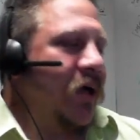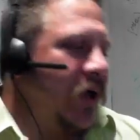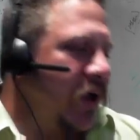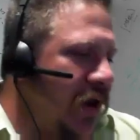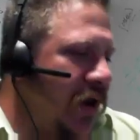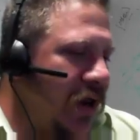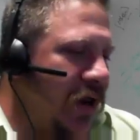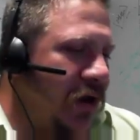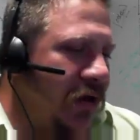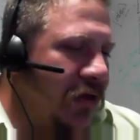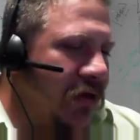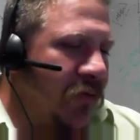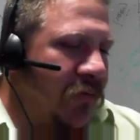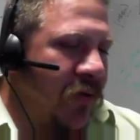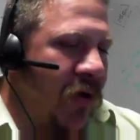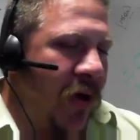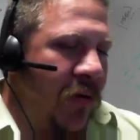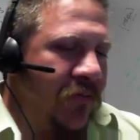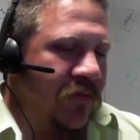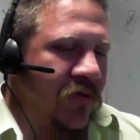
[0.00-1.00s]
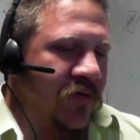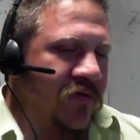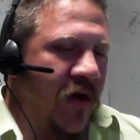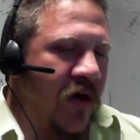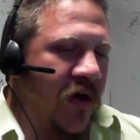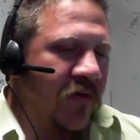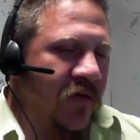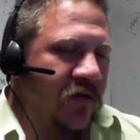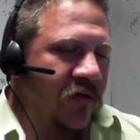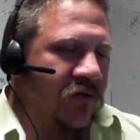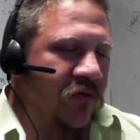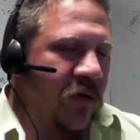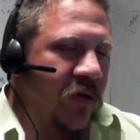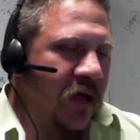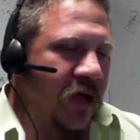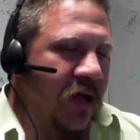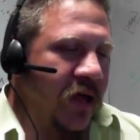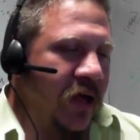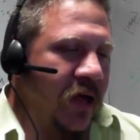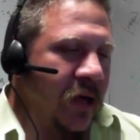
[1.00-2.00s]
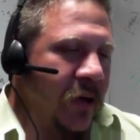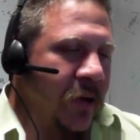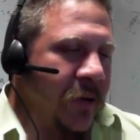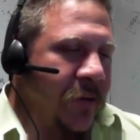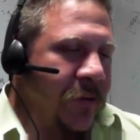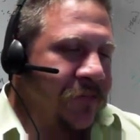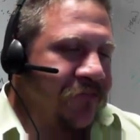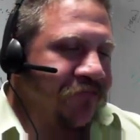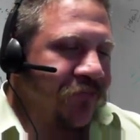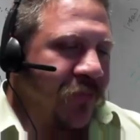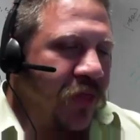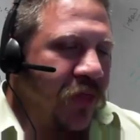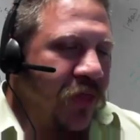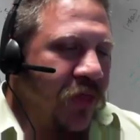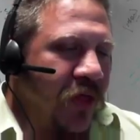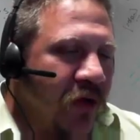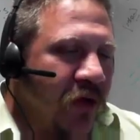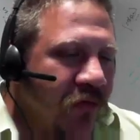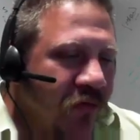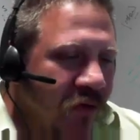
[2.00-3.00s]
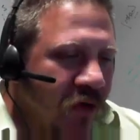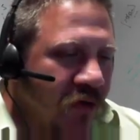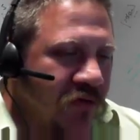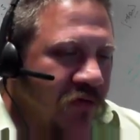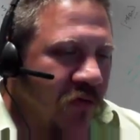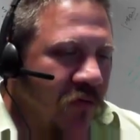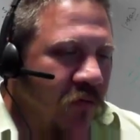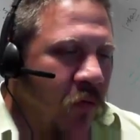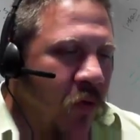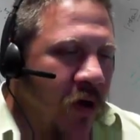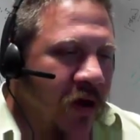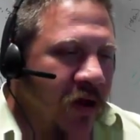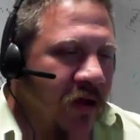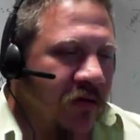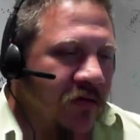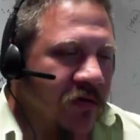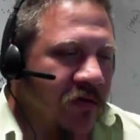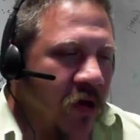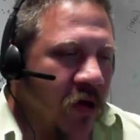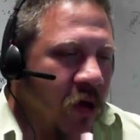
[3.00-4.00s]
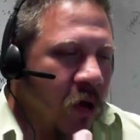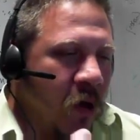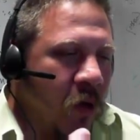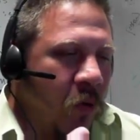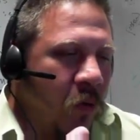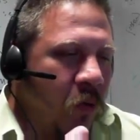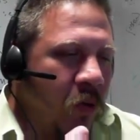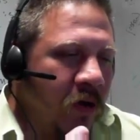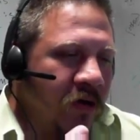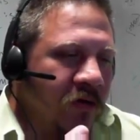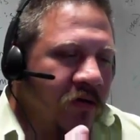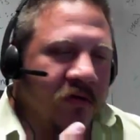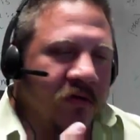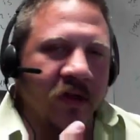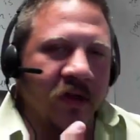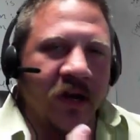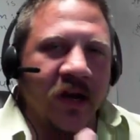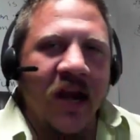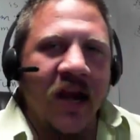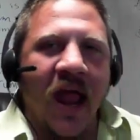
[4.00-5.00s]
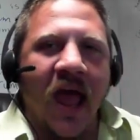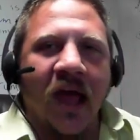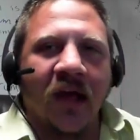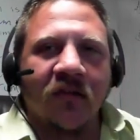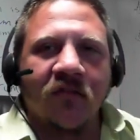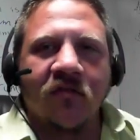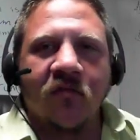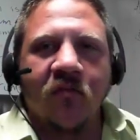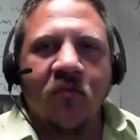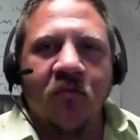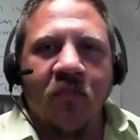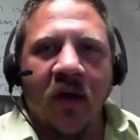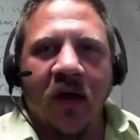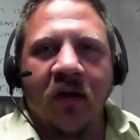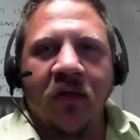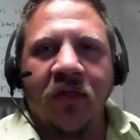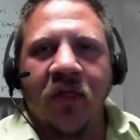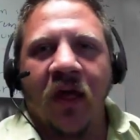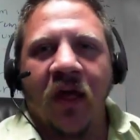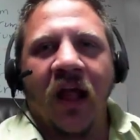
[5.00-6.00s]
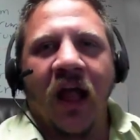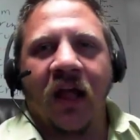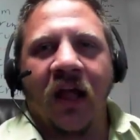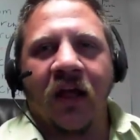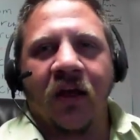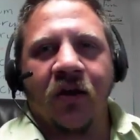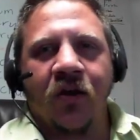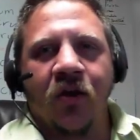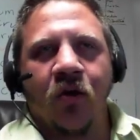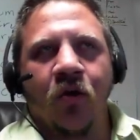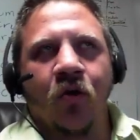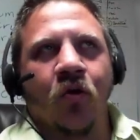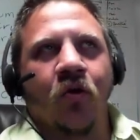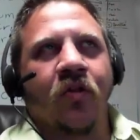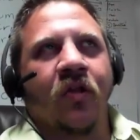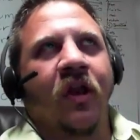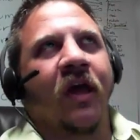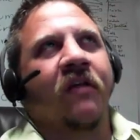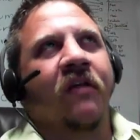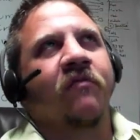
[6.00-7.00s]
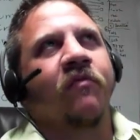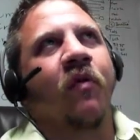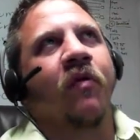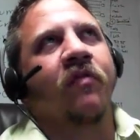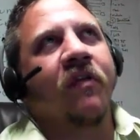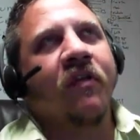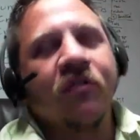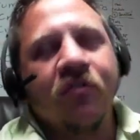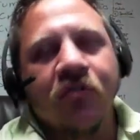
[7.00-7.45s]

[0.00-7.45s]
any of the problems we're solving is really think first of what is the next big thing I could do, or the next most